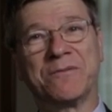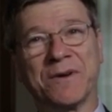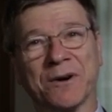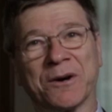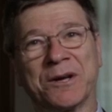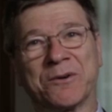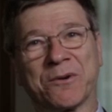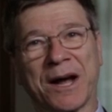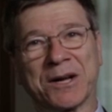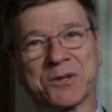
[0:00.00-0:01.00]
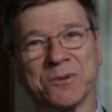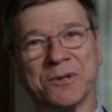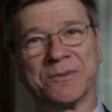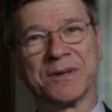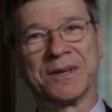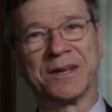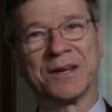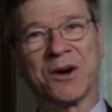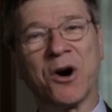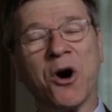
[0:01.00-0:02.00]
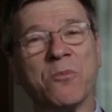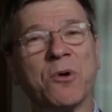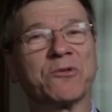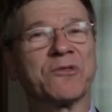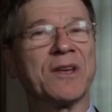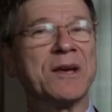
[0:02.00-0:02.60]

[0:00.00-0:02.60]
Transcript: very gradual, almost